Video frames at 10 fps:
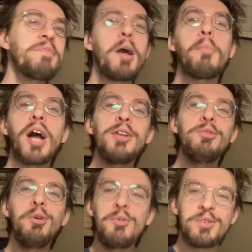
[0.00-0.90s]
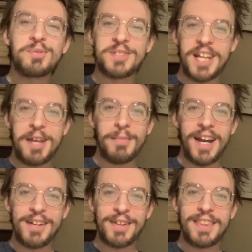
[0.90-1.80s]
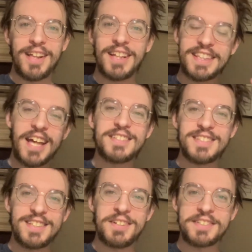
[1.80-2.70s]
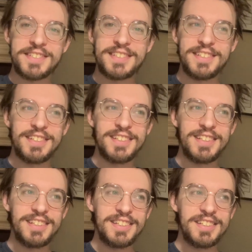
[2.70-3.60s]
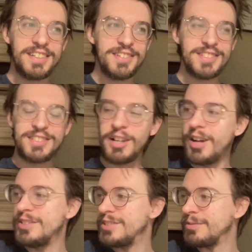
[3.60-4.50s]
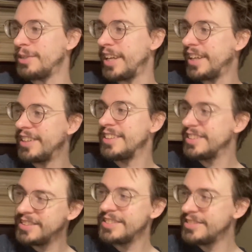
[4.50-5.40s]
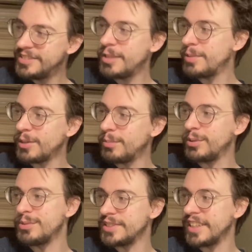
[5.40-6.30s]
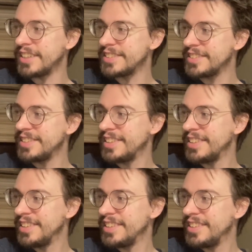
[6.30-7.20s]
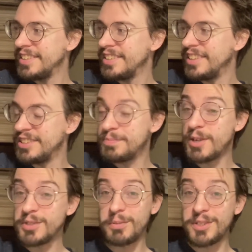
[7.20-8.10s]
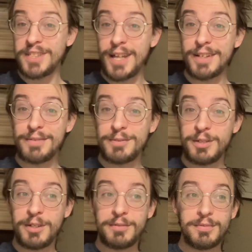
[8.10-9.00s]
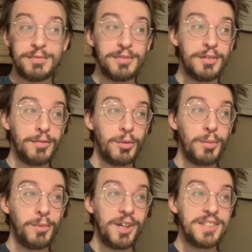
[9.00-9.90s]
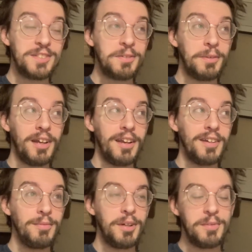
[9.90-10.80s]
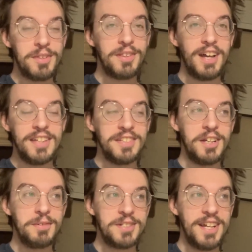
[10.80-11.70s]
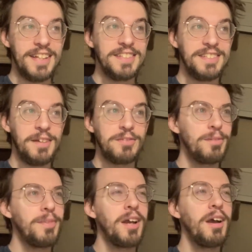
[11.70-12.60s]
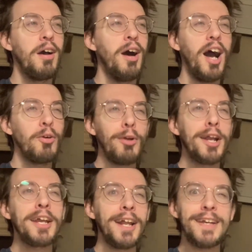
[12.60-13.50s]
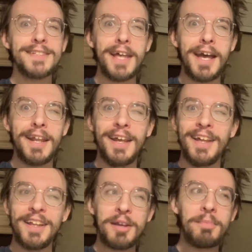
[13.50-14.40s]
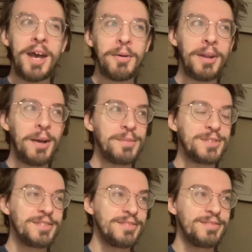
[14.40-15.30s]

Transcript: but I knew this was an A minor thing. Like there's tons of like typical blues licks, especially towards the end of Warm Winds. So like with Isaiah Rashad and stuff. So I'm like, I recognize that. Like back when I was